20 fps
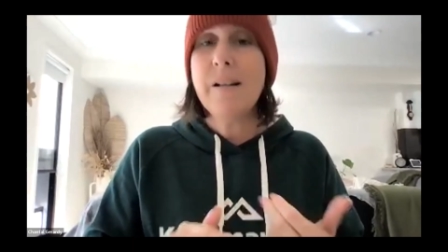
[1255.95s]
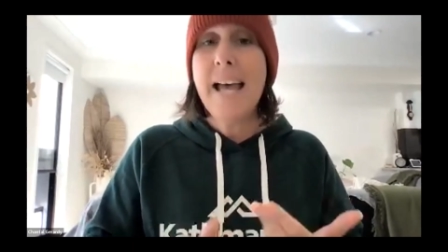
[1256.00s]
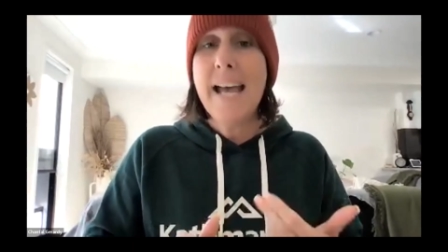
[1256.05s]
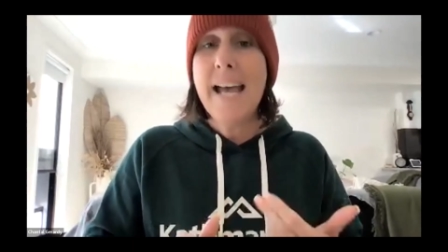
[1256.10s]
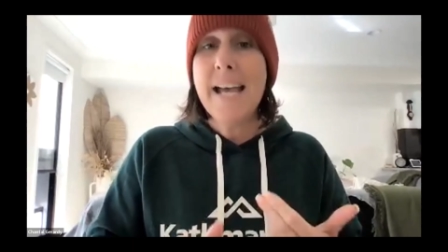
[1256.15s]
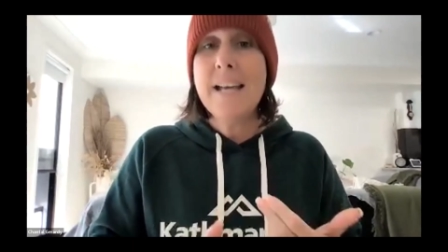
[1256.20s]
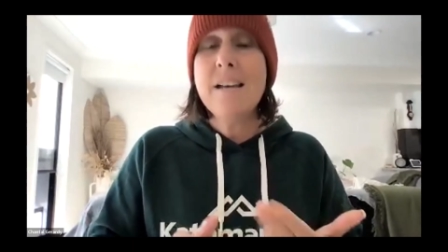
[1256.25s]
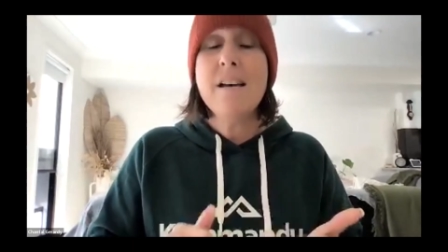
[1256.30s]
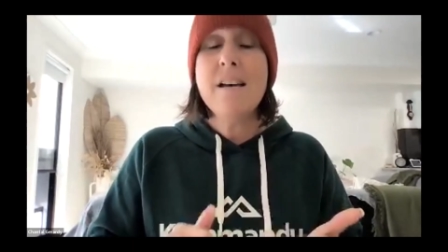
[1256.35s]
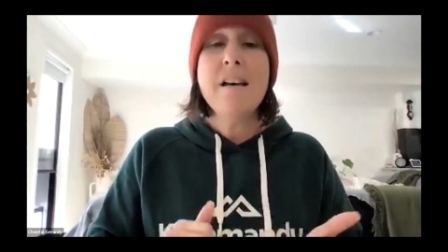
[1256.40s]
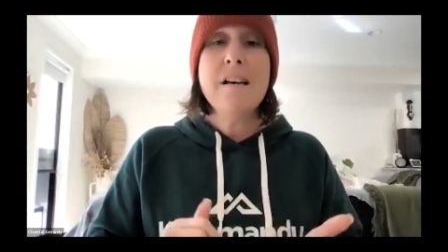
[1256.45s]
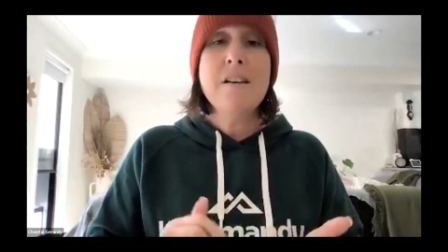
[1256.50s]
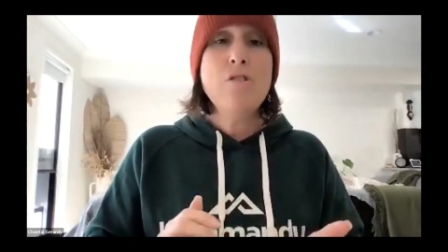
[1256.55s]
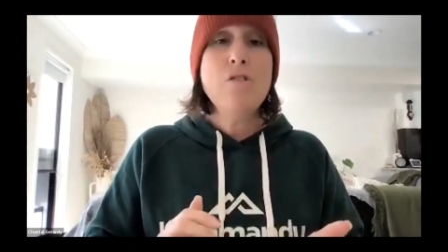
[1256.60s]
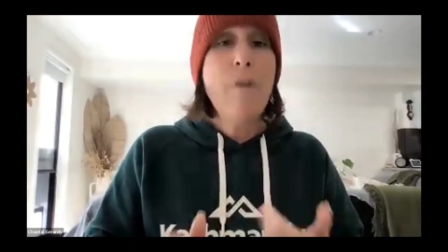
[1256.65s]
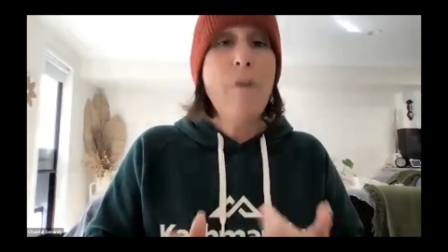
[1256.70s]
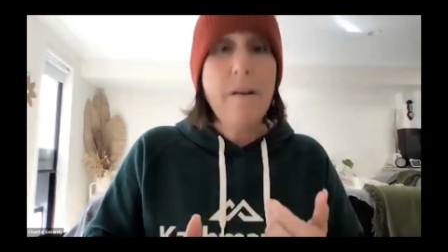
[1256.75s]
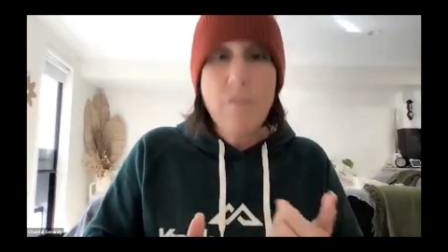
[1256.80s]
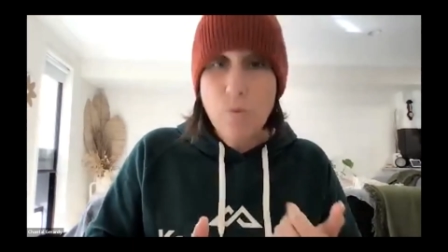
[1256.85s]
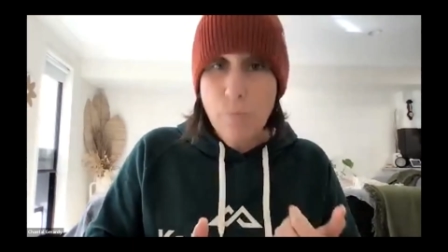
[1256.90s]
Hey,
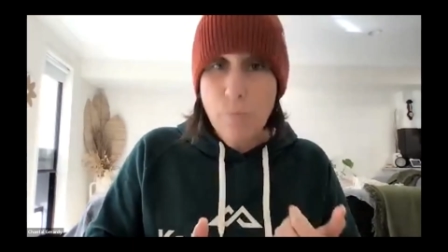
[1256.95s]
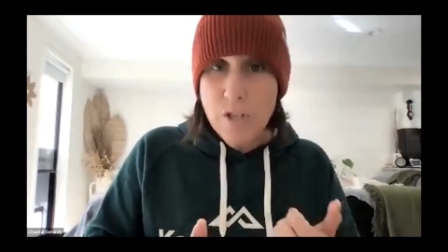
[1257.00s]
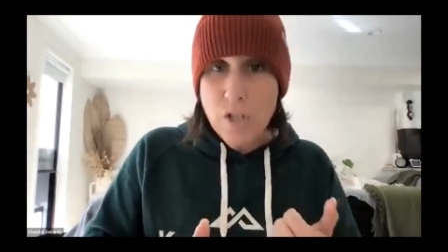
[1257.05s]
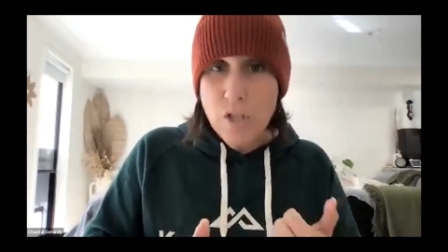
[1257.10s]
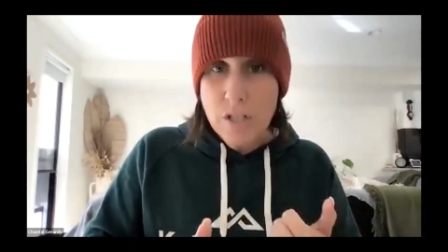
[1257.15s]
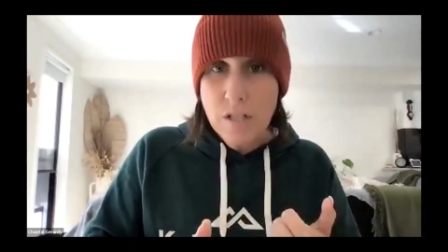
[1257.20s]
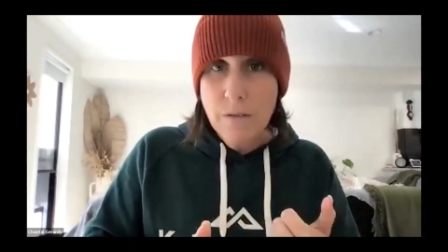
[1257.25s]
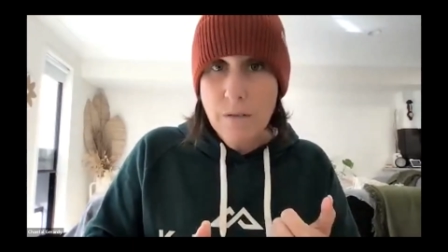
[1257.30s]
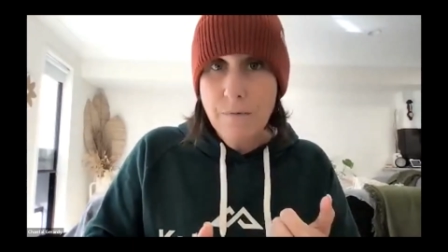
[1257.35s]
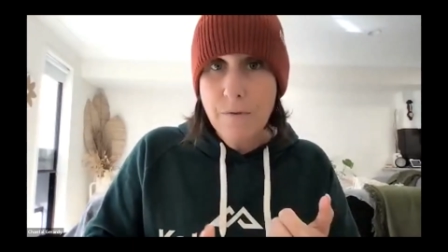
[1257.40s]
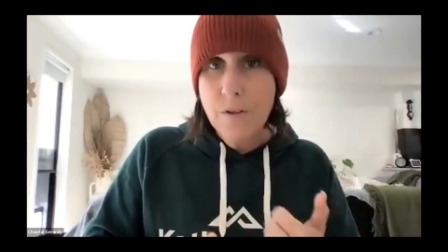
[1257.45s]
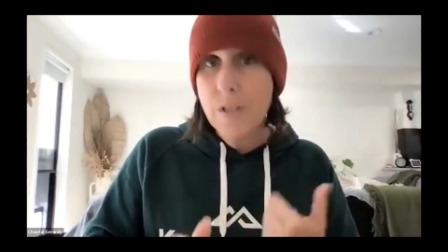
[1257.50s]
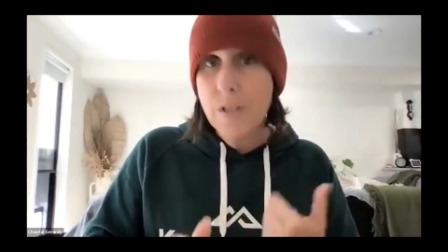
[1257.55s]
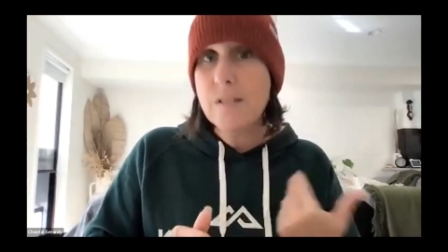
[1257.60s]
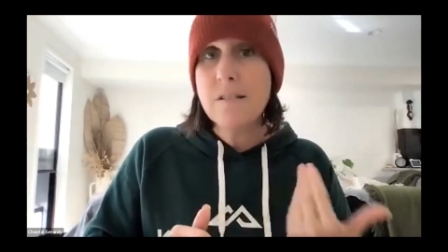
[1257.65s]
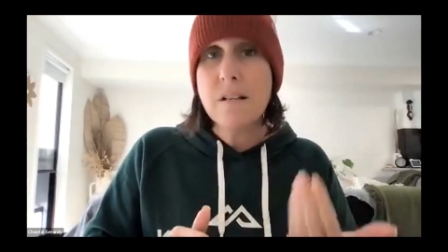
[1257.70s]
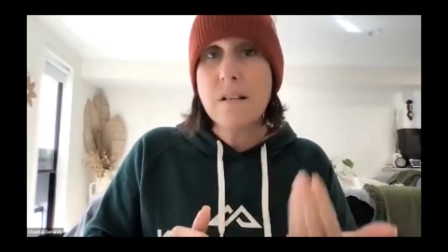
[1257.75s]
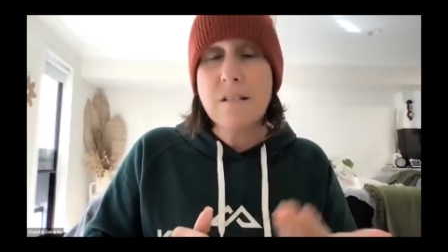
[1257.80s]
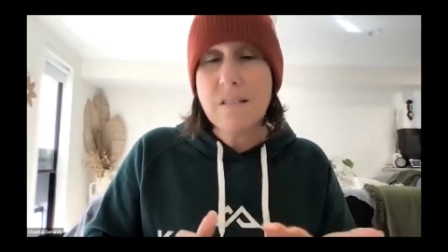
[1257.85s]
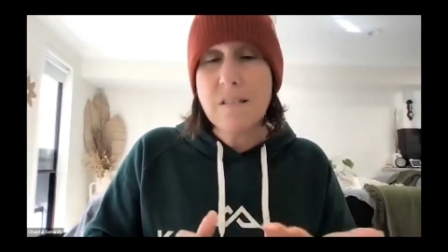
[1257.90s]
you haven't registered for
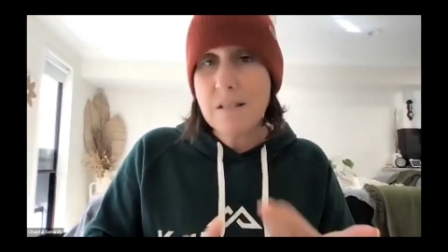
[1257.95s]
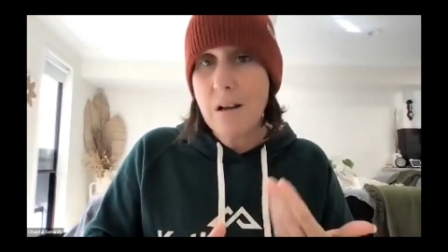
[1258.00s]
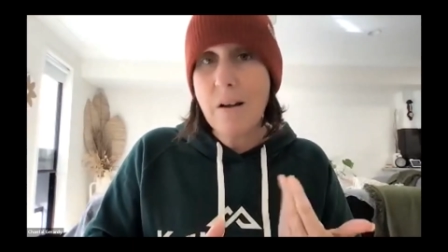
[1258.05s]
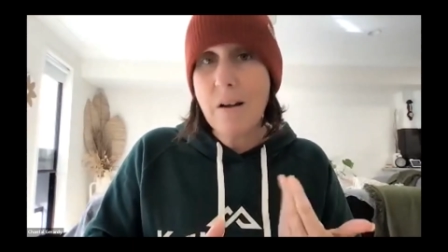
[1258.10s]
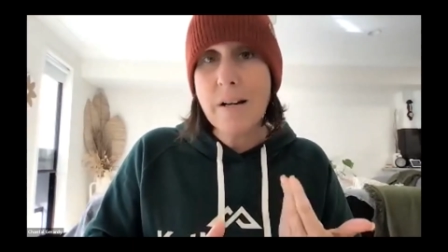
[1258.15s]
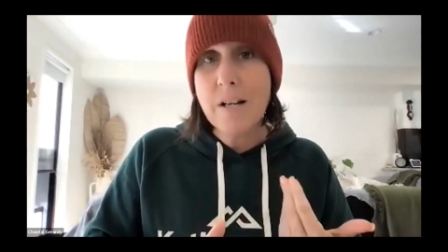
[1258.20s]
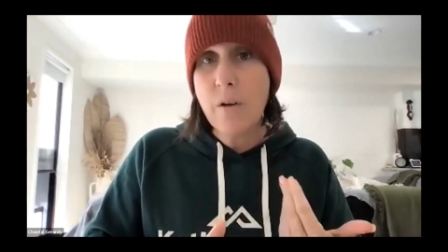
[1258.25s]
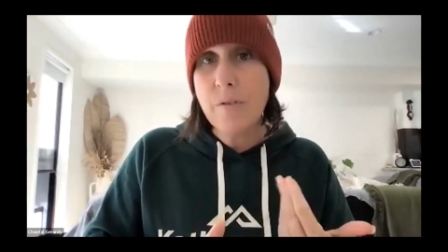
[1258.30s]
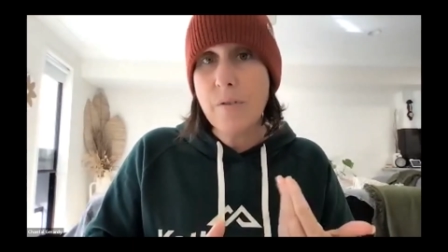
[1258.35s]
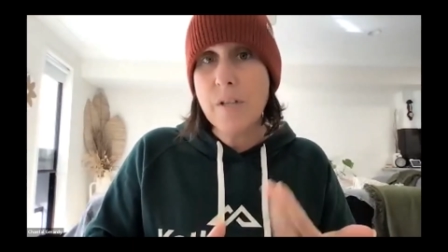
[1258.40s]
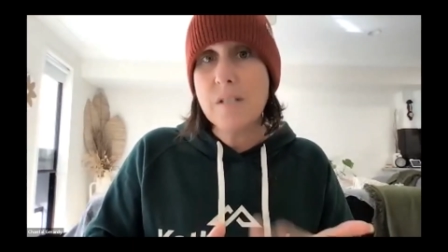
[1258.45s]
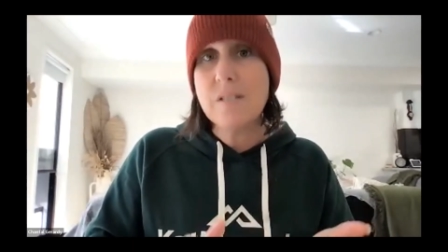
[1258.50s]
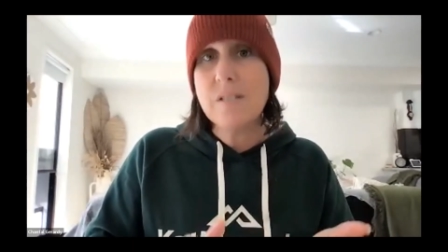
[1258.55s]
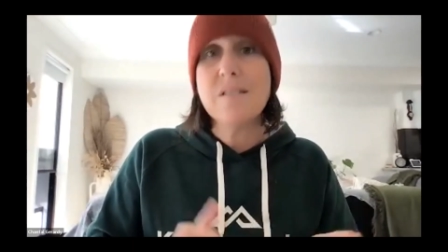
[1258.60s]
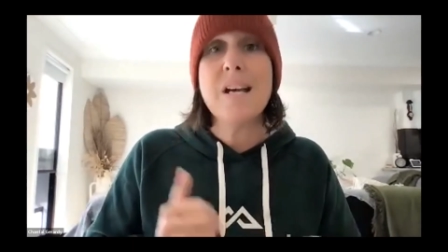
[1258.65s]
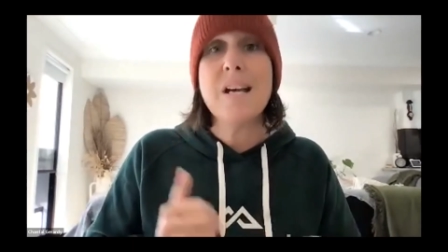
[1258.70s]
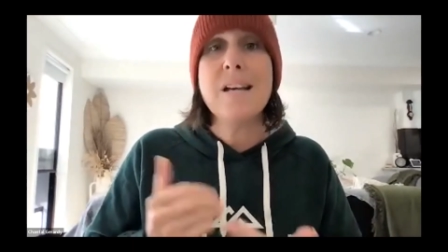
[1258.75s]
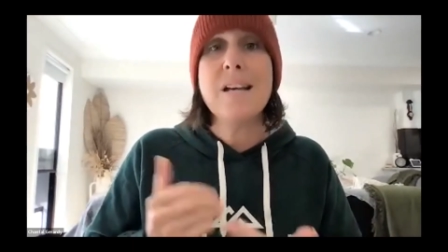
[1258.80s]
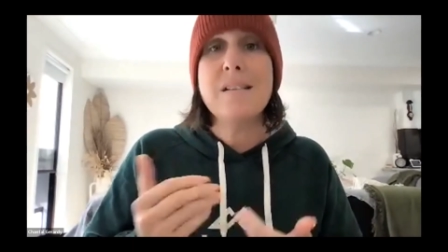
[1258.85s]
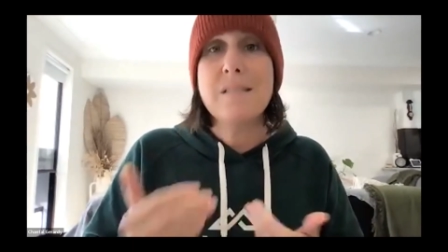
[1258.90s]
this. It's starting on this
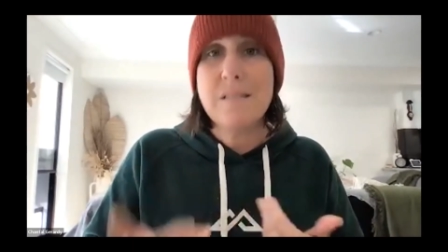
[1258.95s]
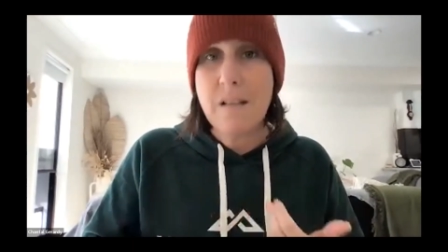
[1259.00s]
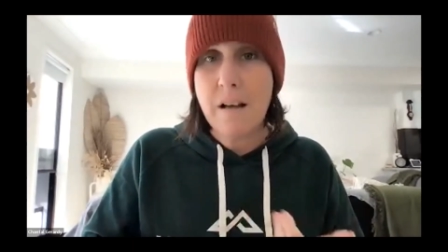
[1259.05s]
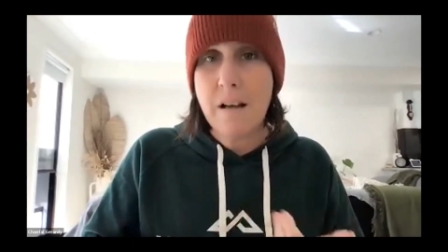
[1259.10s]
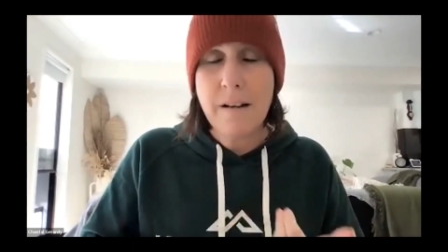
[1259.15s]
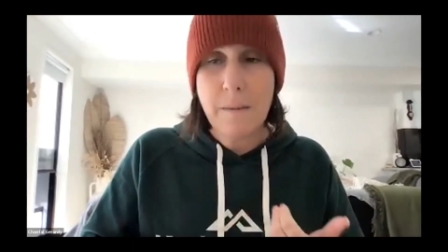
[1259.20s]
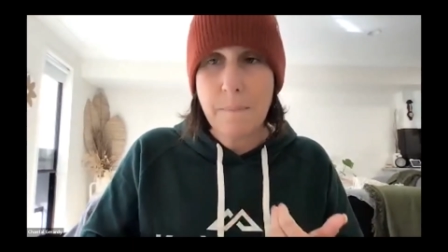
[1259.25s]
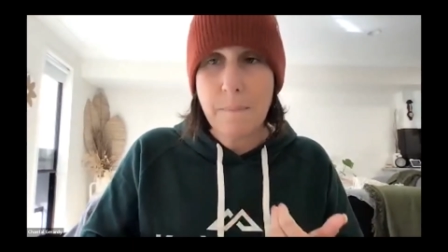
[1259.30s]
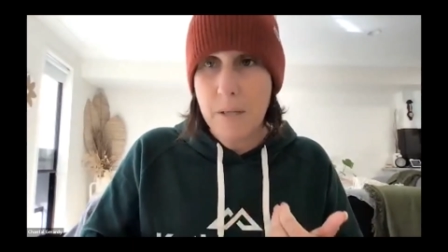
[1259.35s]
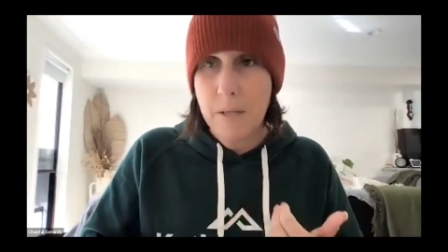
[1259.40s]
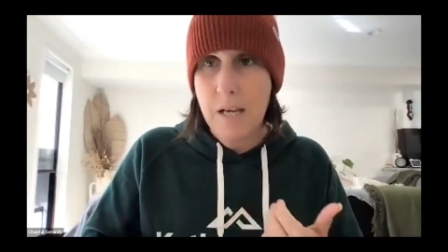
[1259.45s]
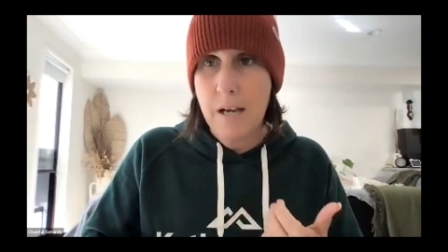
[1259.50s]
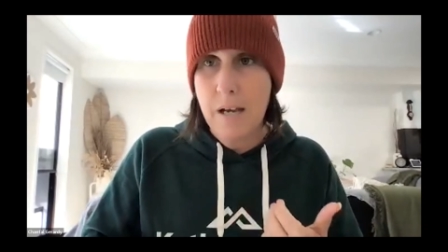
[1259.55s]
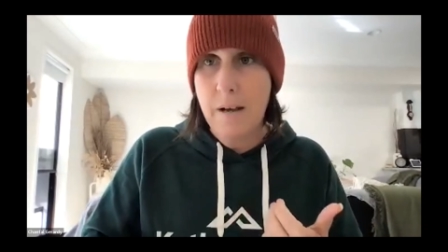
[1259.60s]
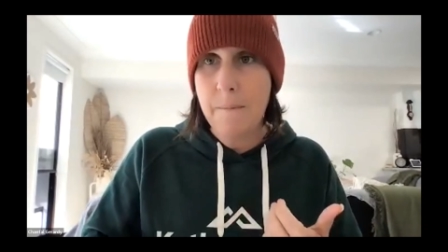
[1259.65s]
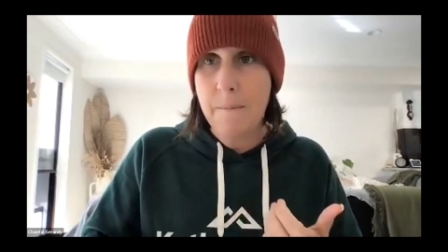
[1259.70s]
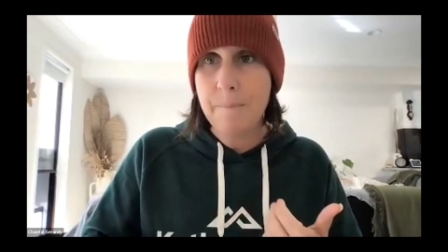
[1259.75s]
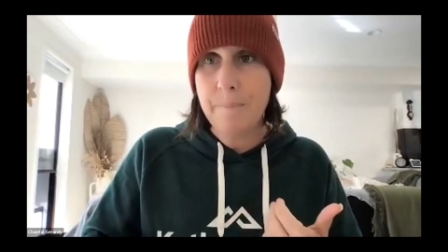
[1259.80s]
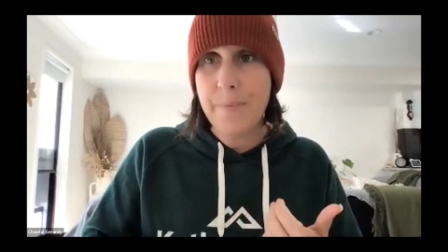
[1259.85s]
day. Sign up here.